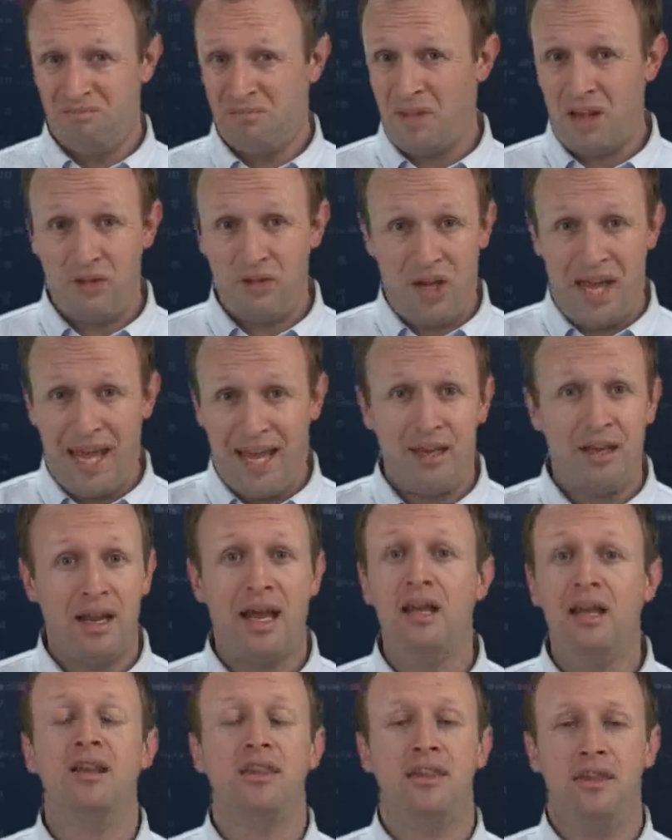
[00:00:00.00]
have you gained
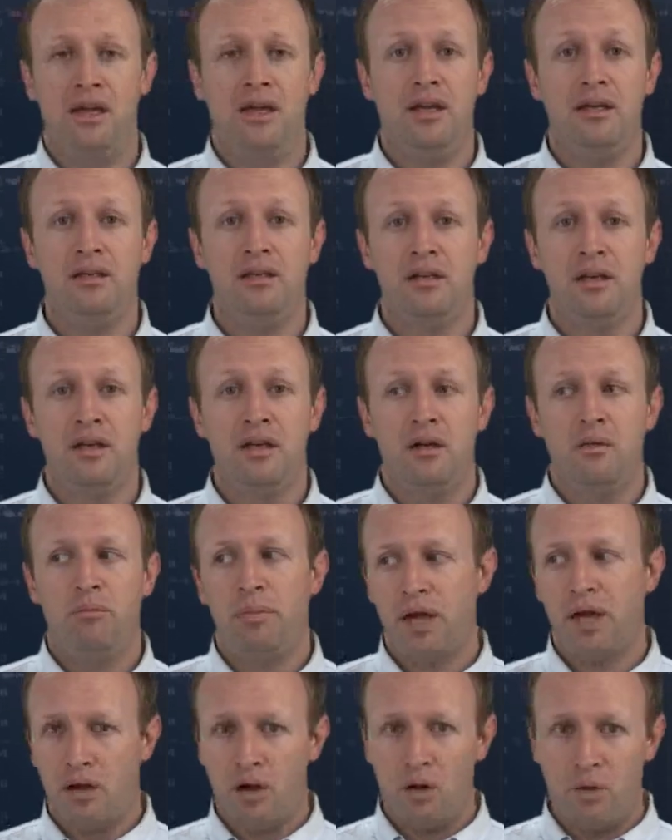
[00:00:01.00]
anything
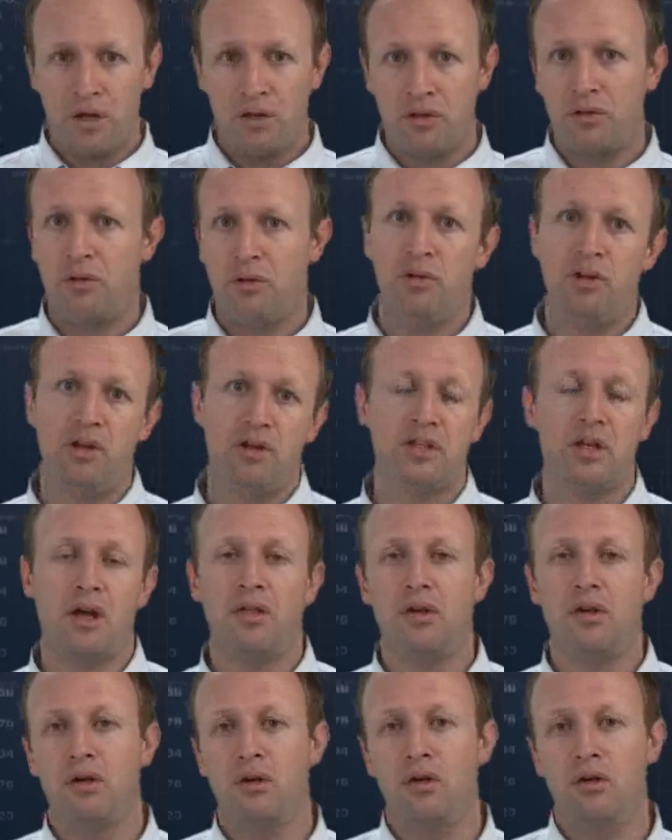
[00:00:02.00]
by going through this
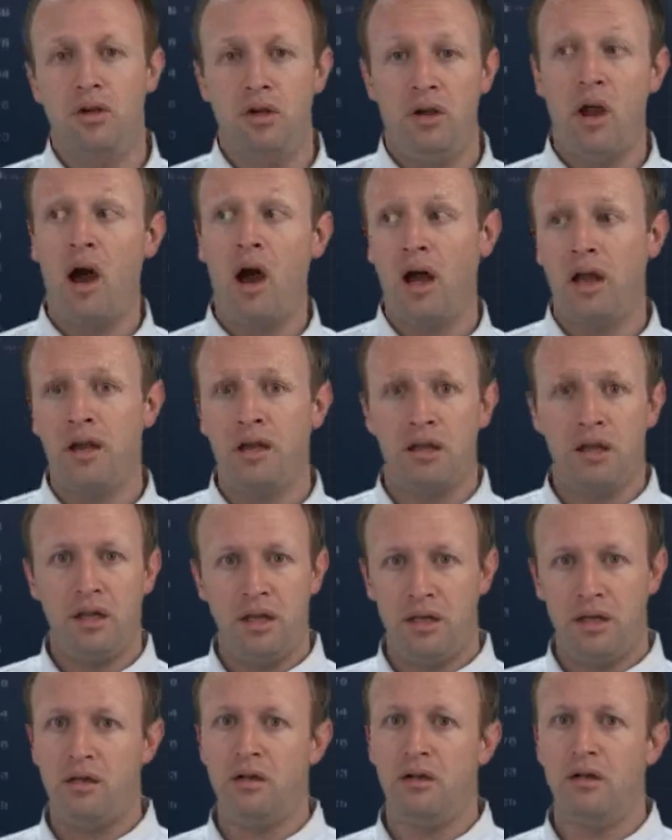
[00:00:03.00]
other
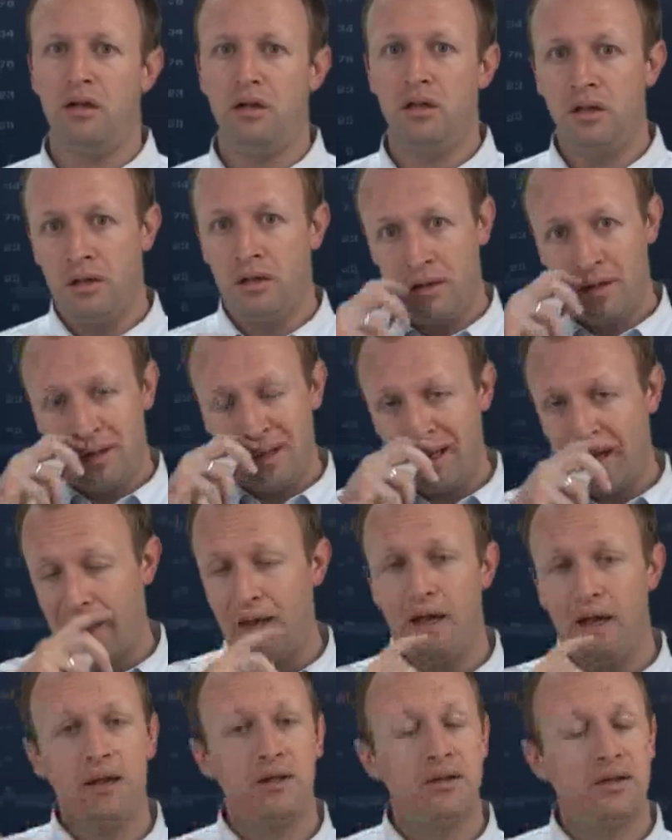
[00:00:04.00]
non-legal
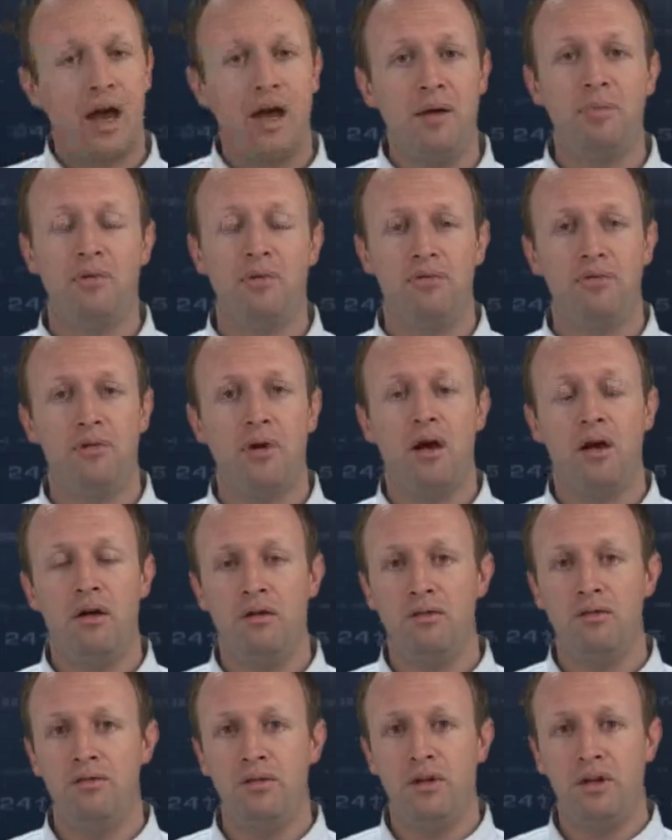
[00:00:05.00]
type
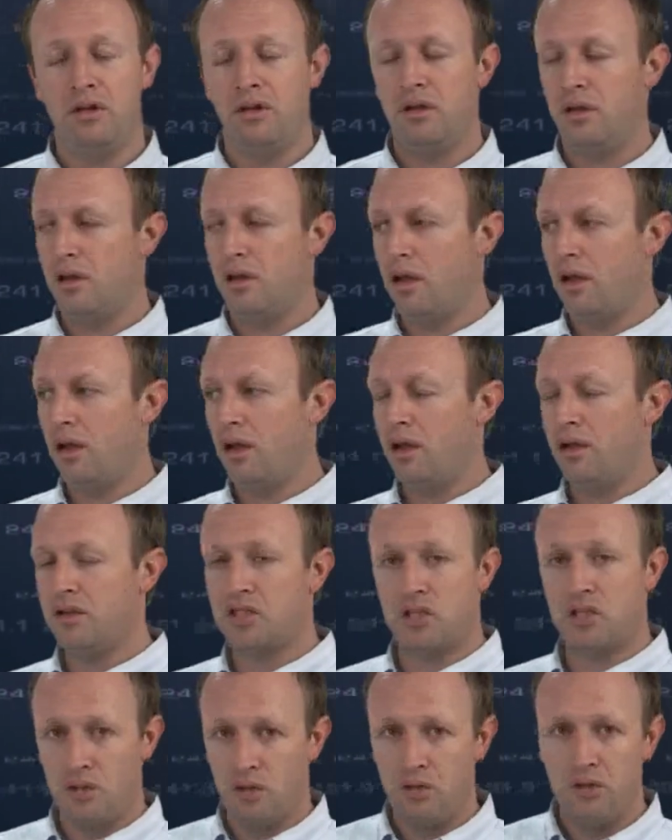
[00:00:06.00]
of
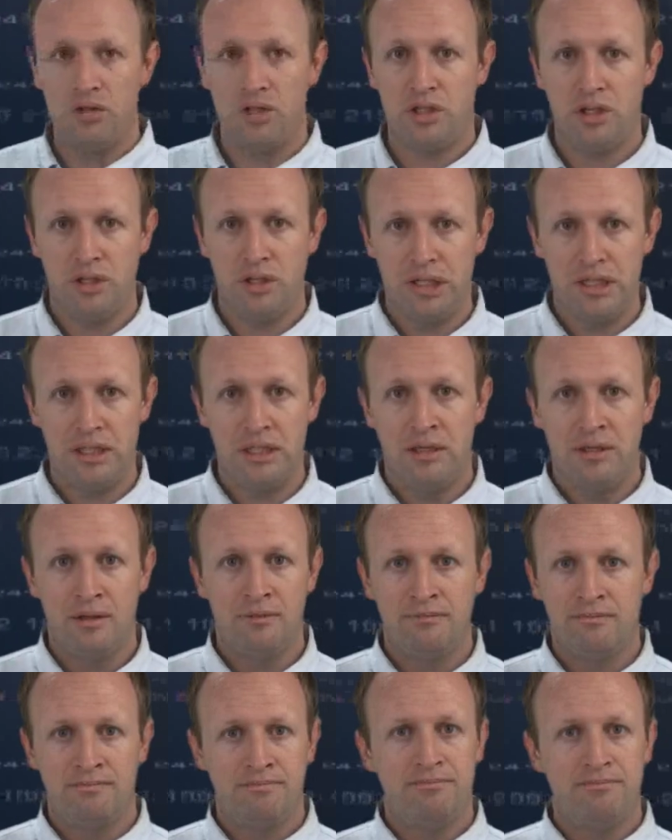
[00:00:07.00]
solution?
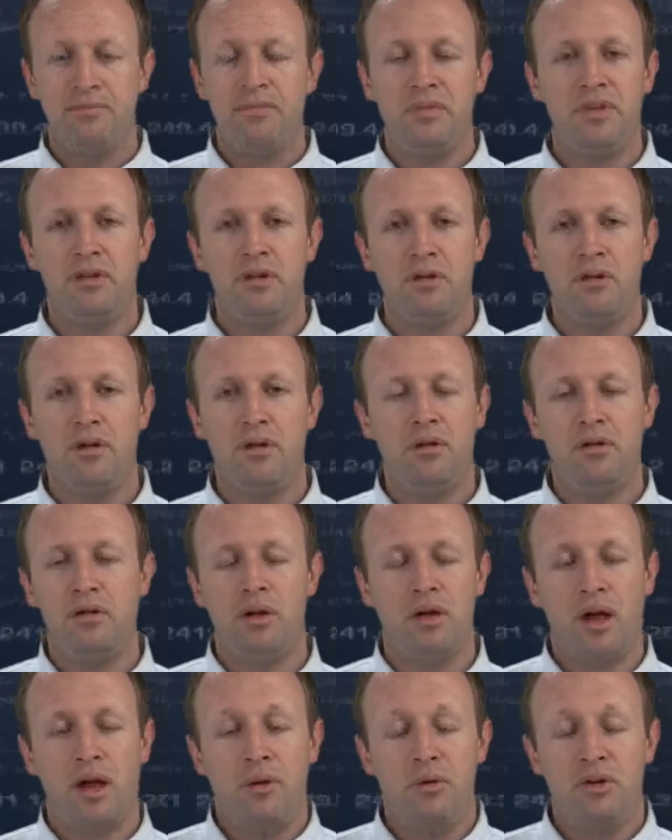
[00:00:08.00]

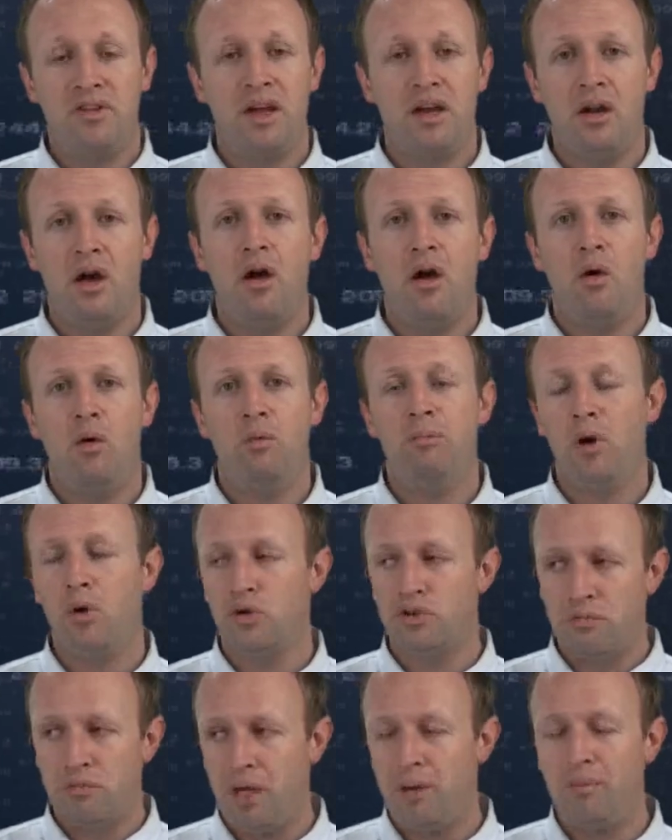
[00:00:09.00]
I would say no.
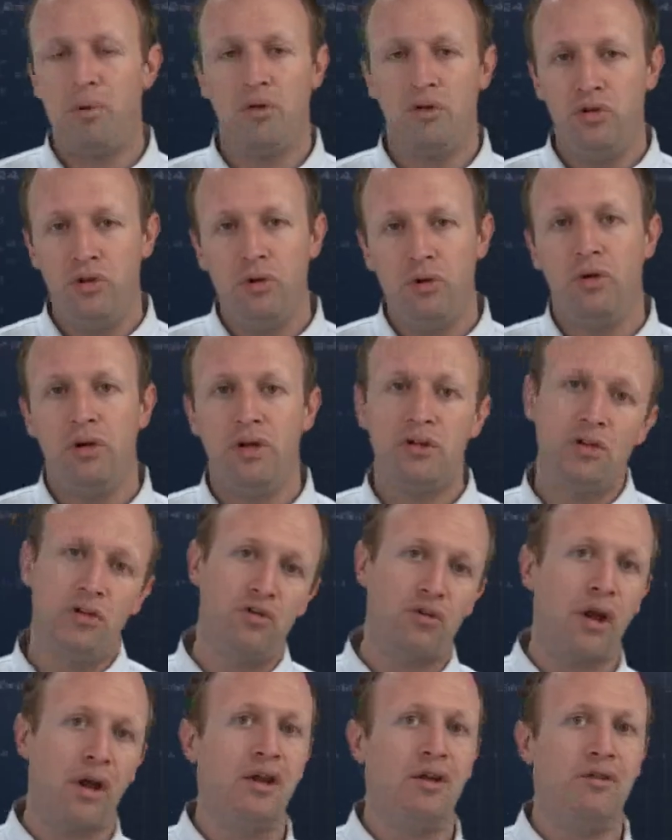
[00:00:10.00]
Most people do it to
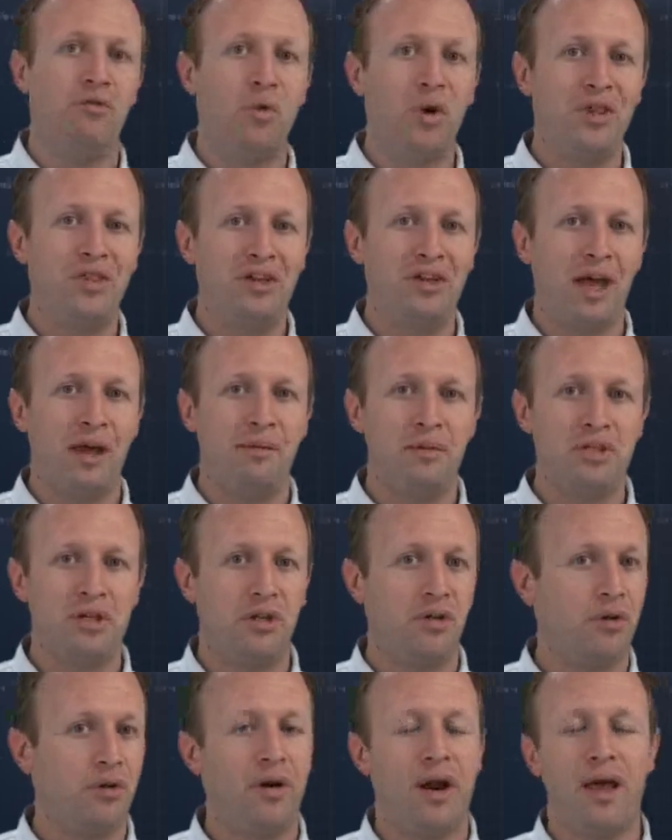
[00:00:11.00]
try and avoid the damage
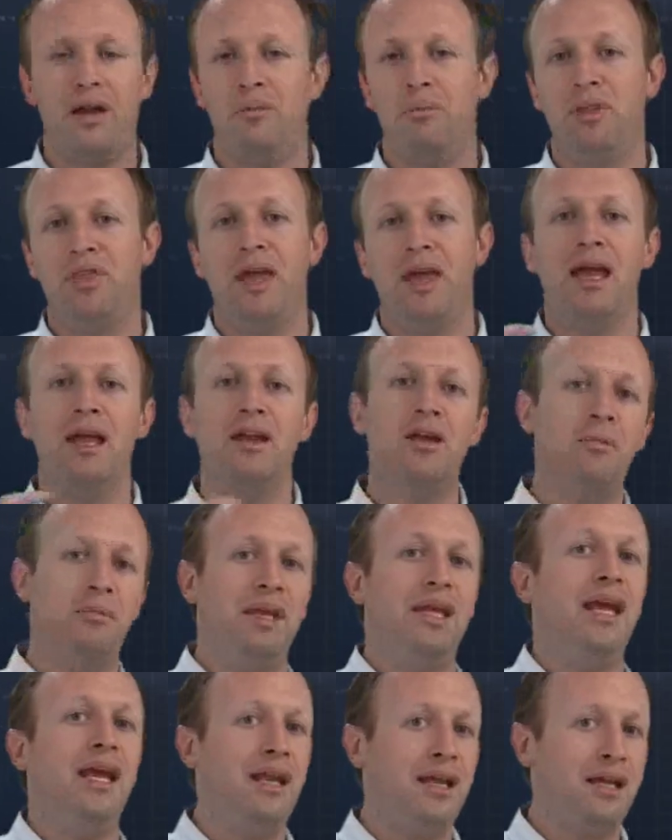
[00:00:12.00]
to their credit, but they end
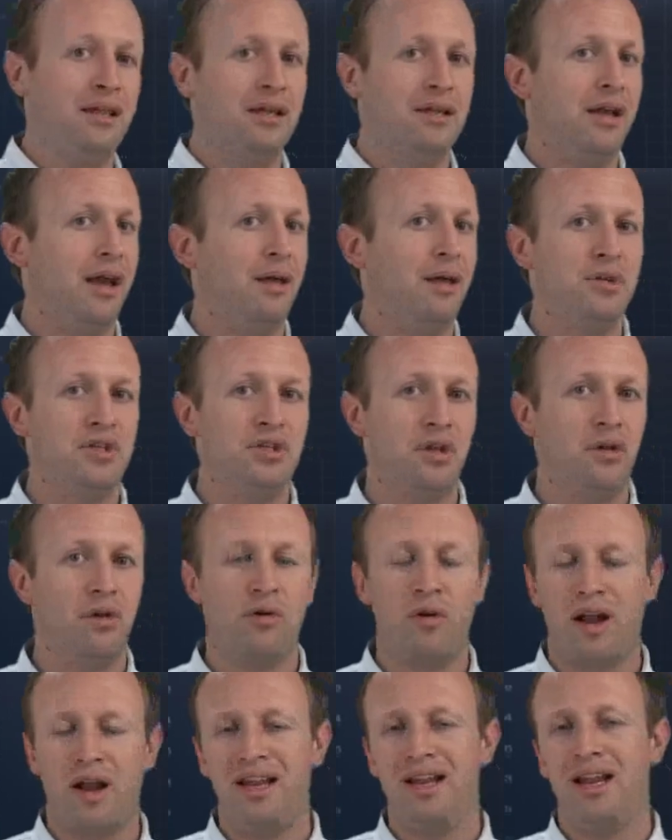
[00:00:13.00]
up getting the damage to their
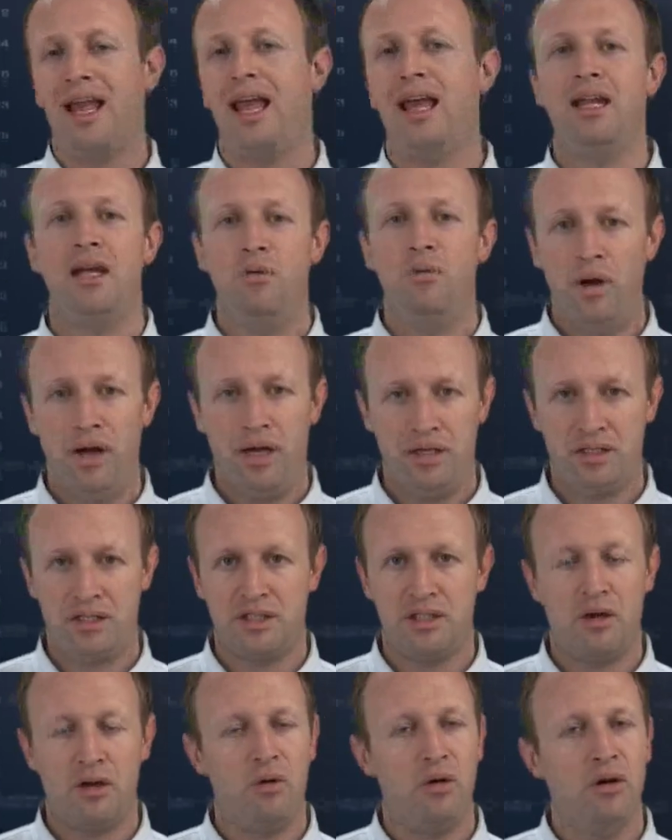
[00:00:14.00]
credit anyways.
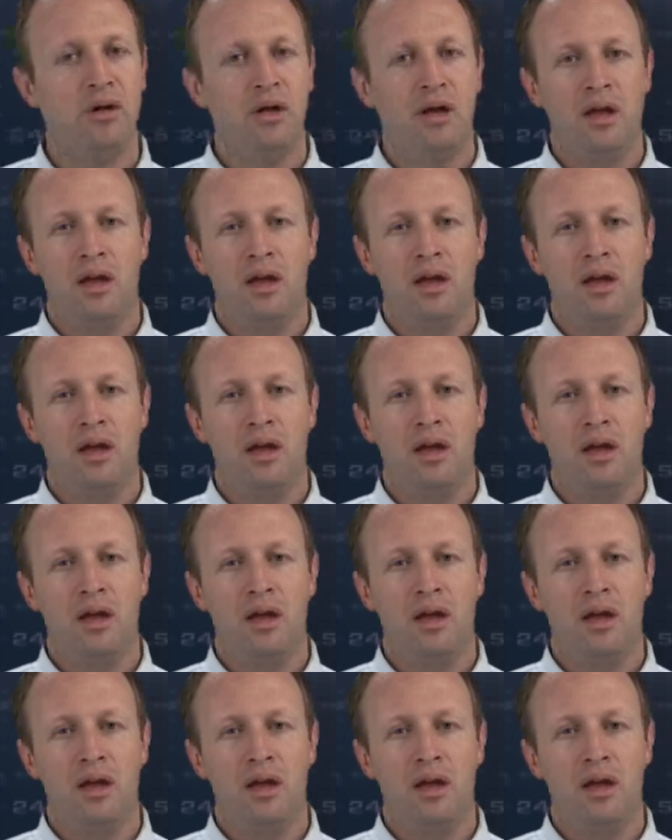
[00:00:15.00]
So